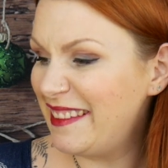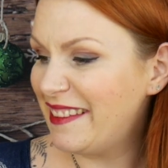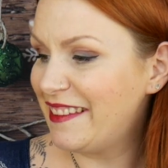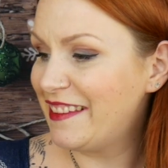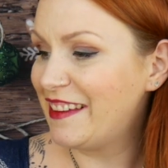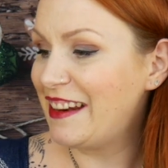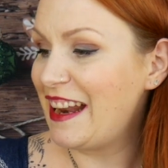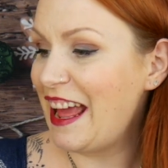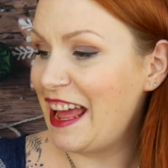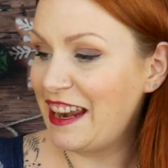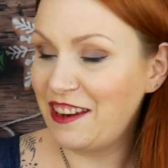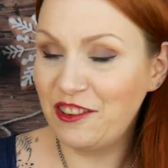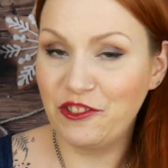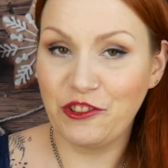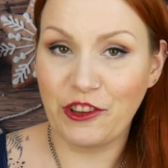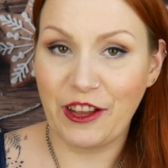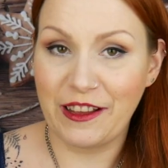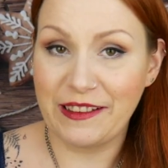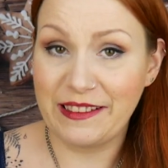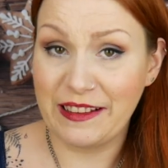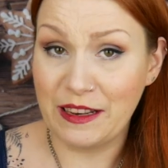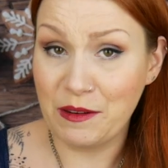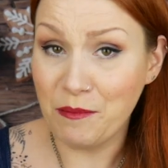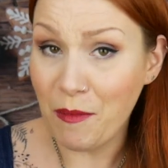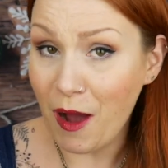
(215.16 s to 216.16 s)
instant
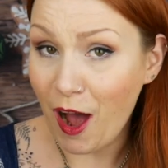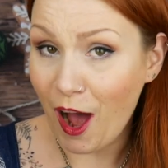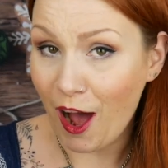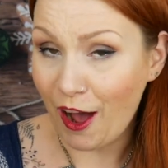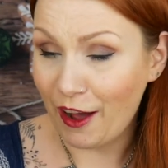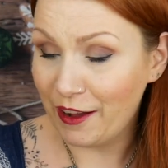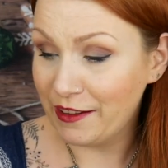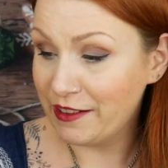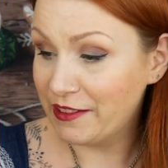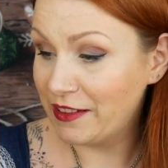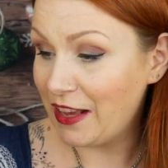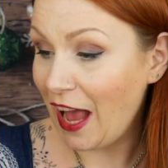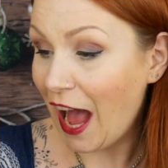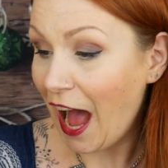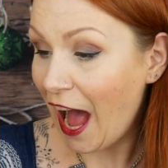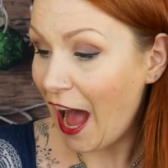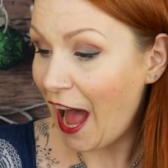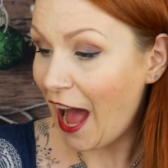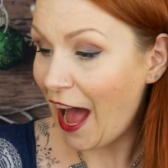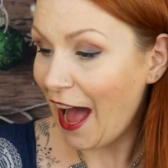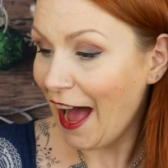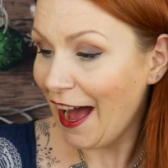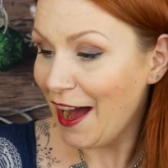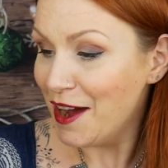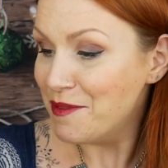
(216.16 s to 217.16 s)
energizing mask.
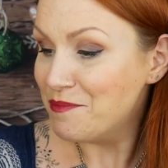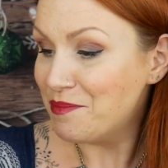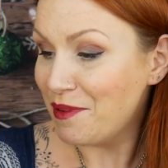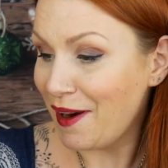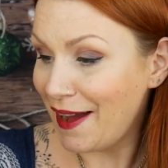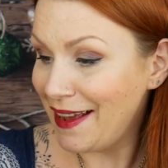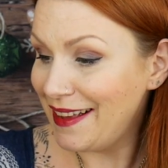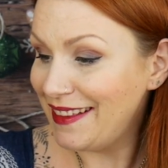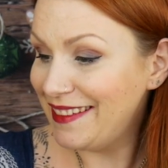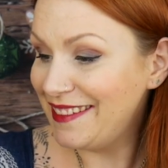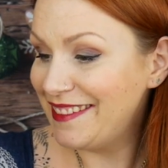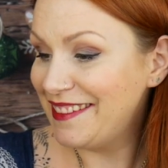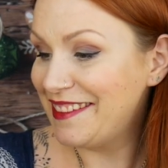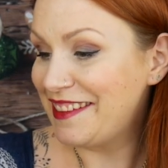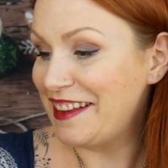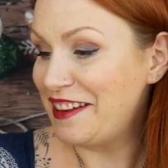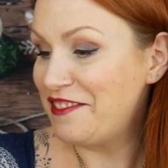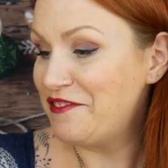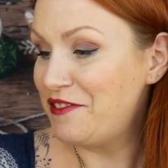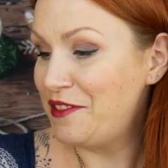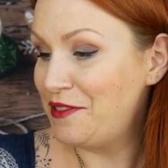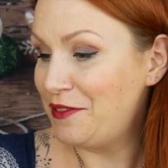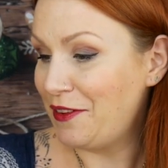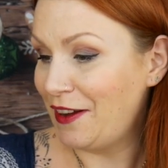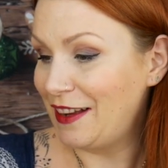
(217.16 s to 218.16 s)
Brightens
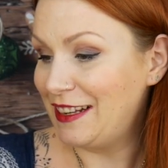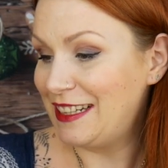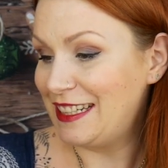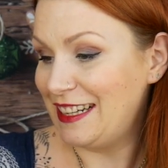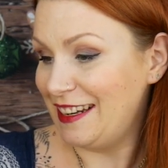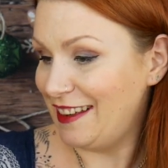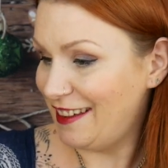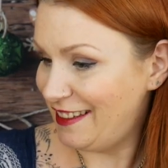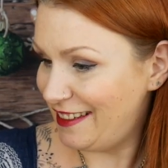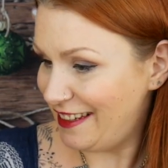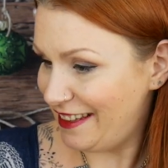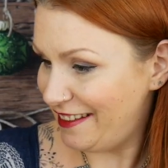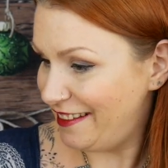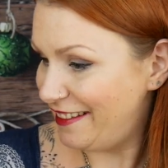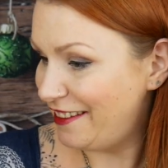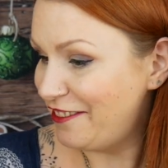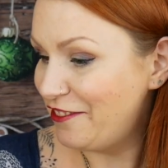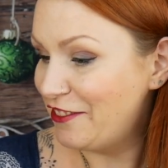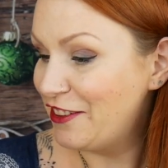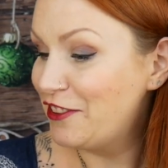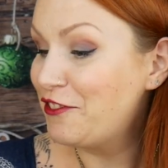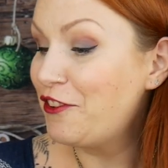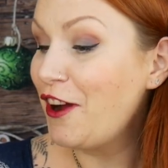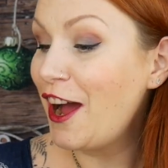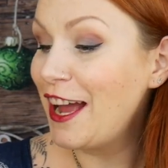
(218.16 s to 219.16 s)
and
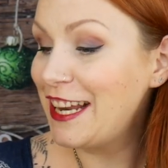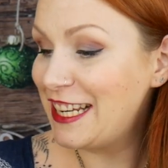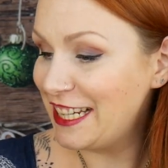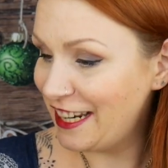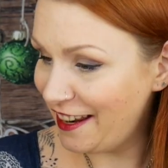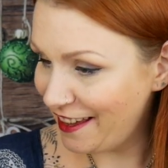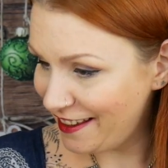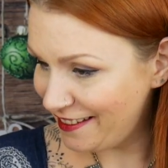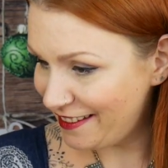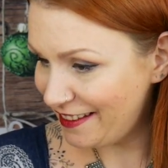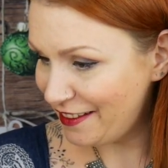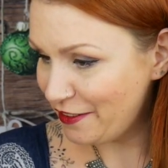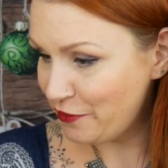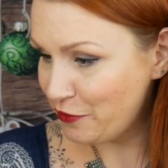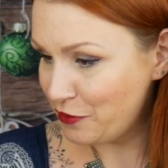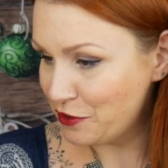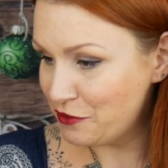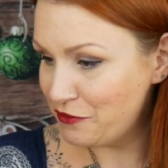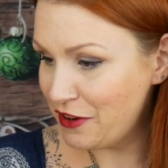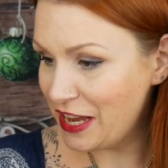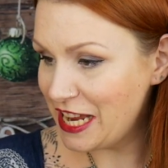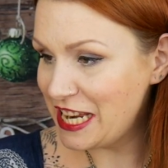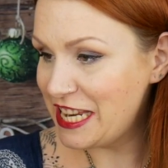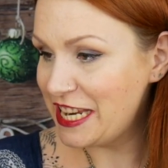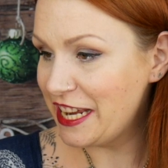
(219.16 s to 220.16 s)
revitalizes
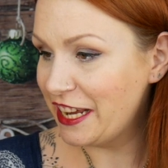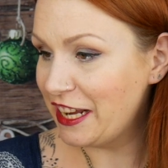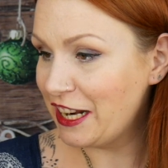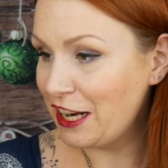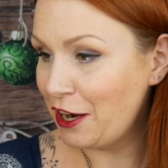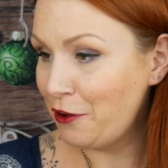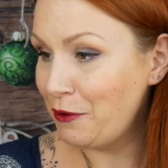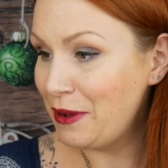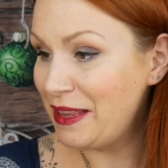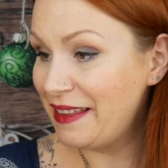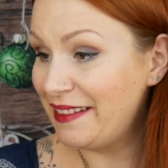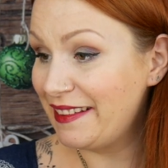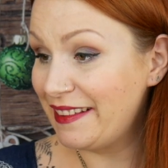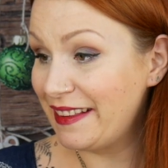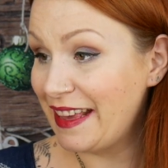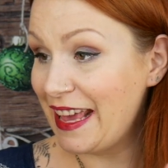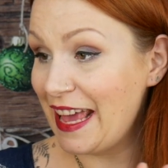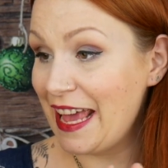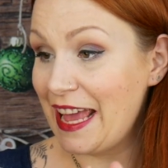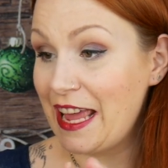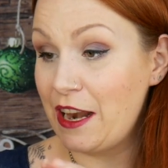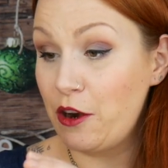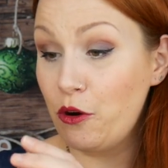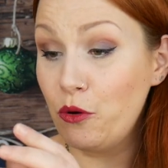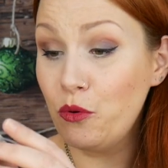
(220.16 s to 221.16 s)
for radiant glowing
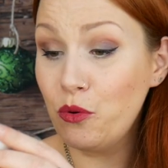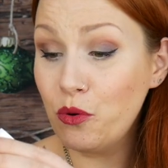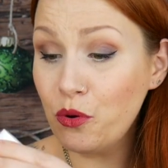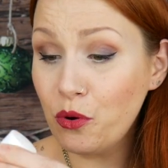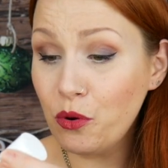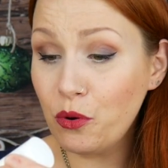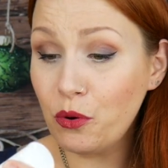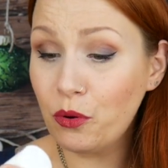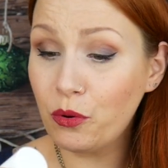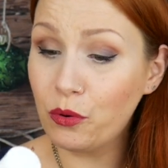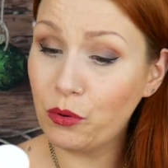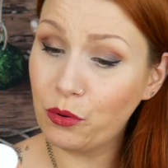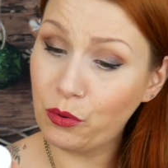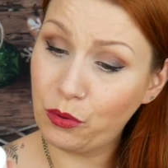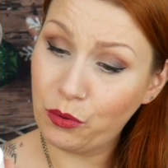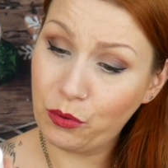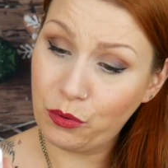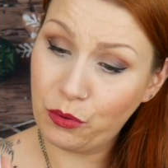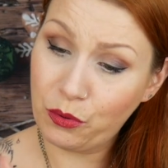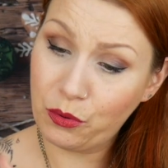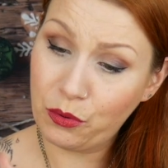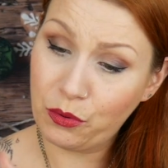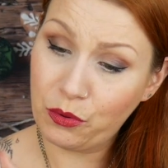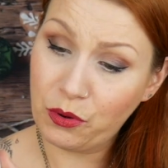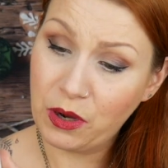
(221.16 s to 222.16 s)
skin.
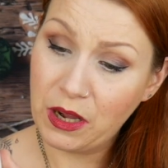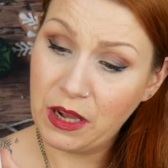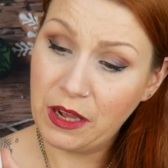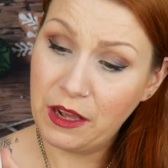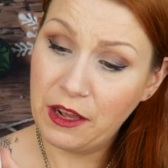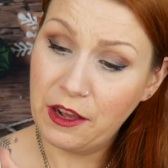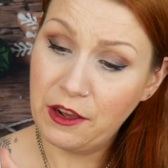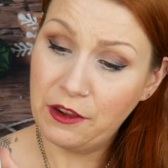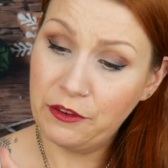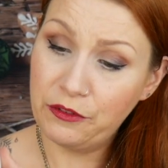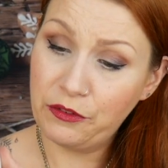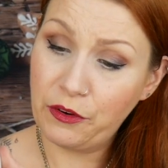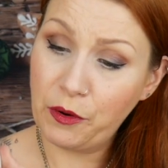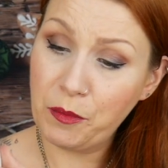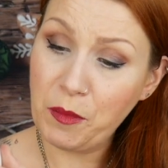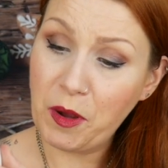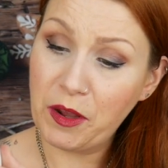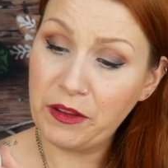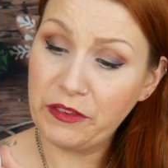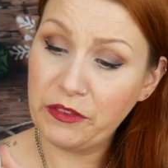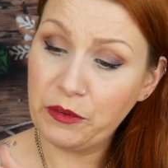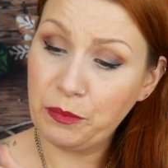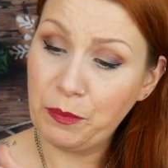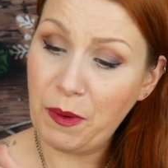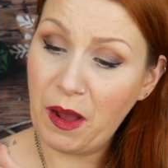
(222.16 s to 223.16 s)
Ooh, from
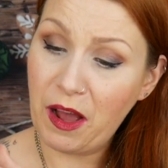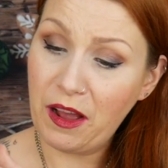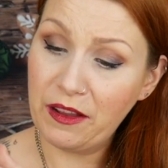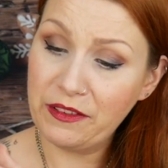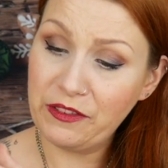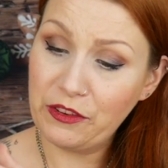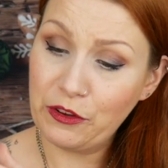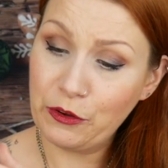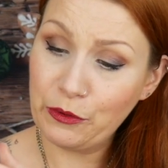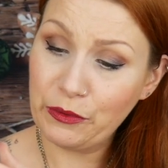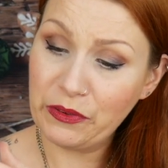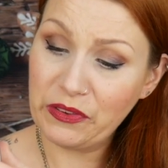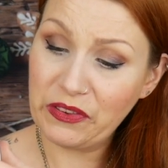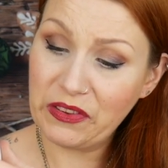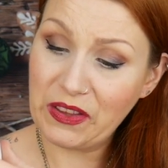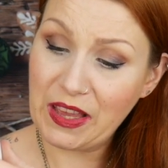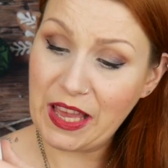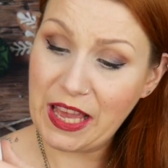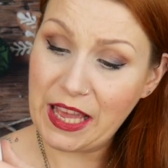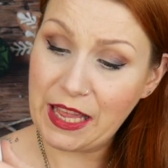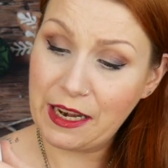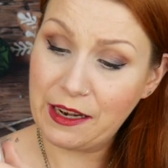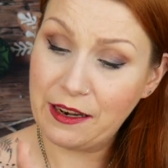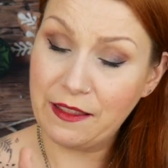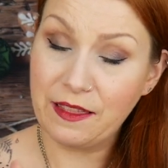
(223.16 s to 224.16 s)
our spa to your
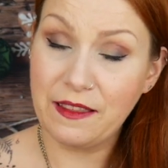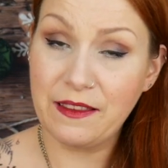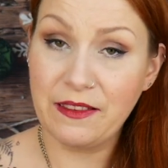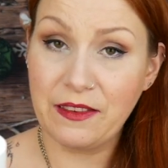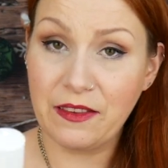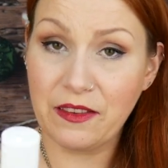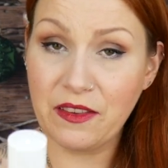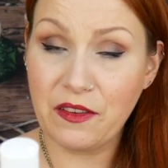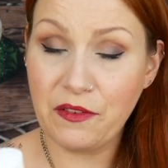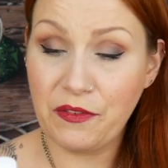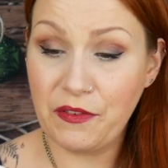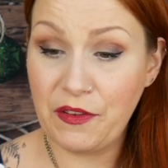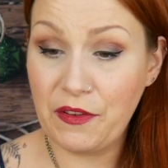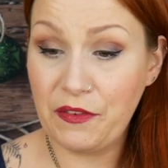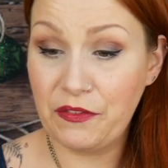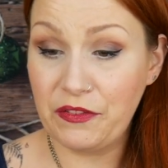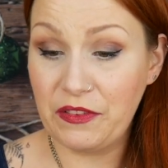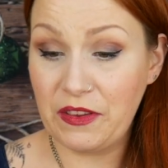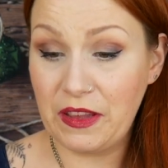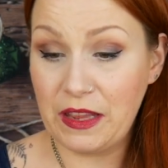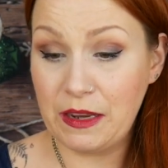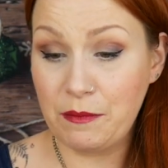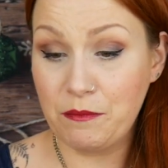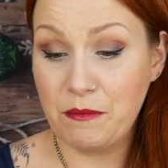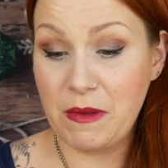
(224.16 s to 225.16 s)
skin. And this is a
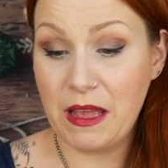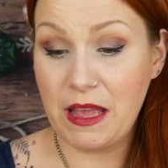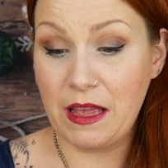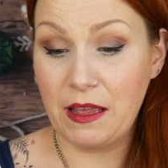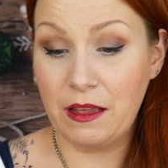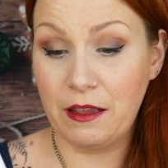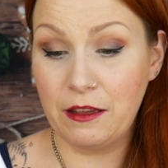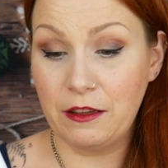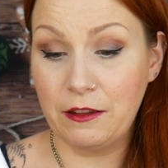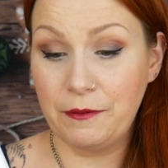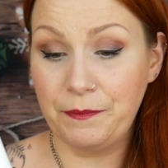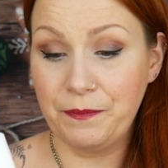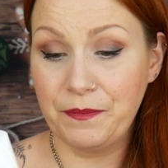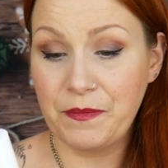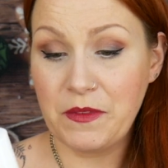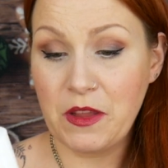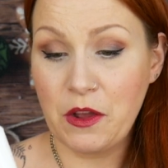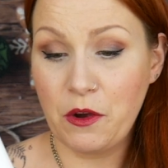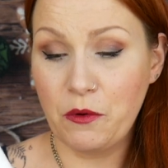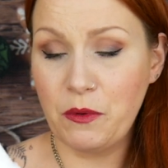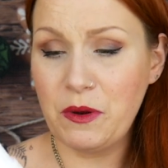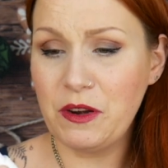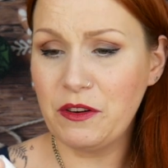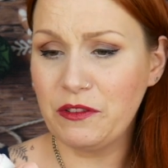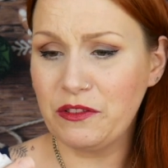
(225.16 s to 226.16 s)
15ml.
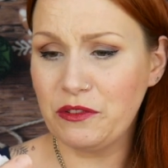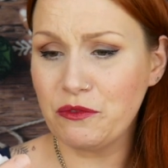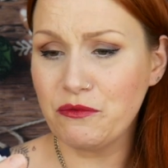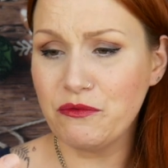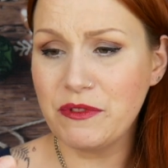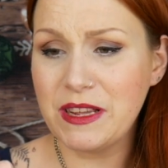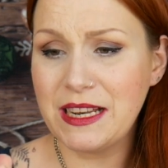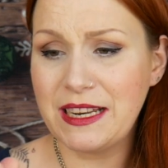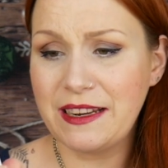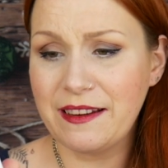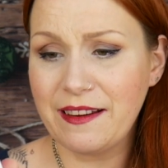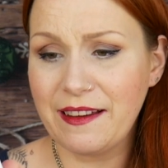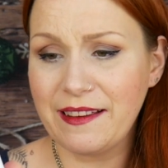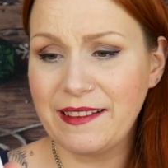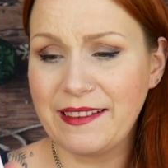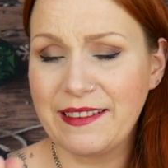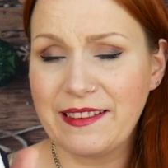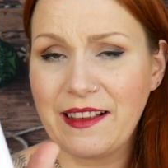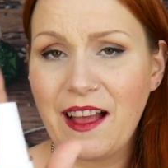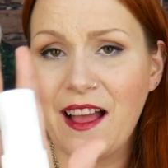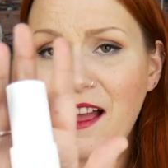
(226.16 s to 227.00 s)
Oh, it looks a really nice